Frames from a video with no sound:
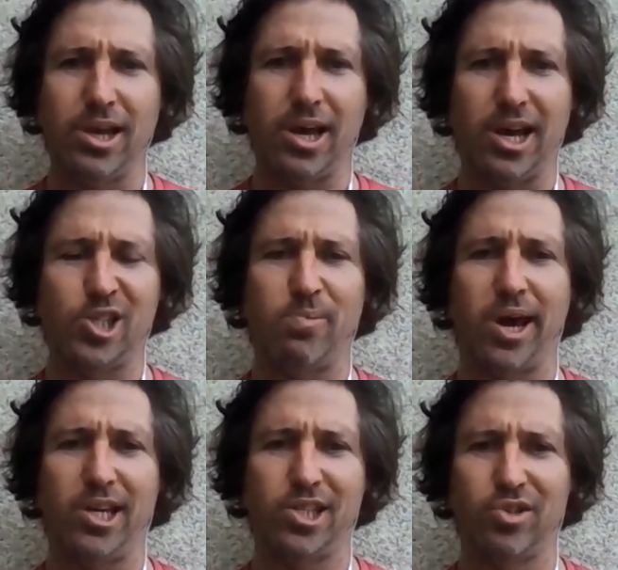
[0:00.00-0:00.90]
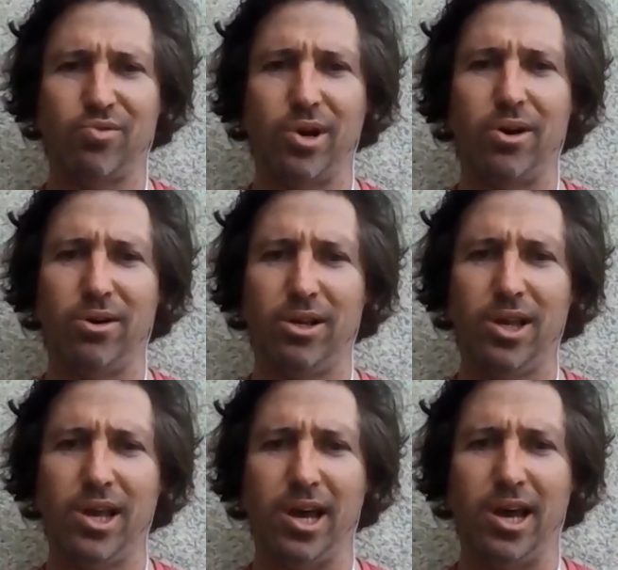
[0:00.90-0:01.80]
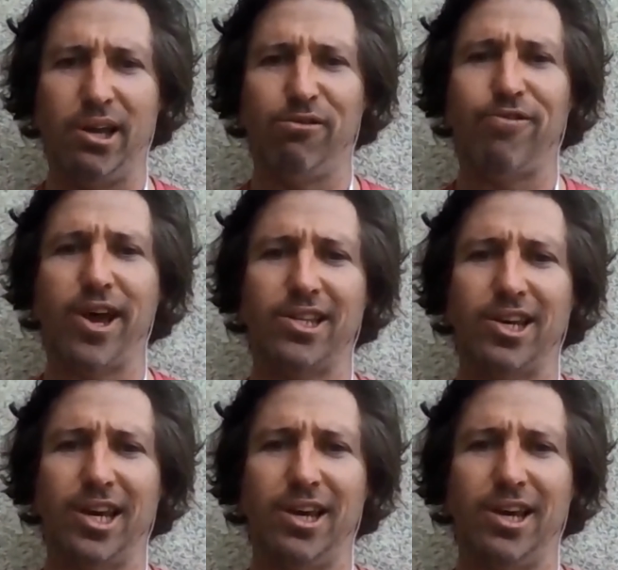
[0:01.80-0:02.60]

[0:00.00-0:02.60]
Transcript: uh, space as well. Uh, in fact, yep.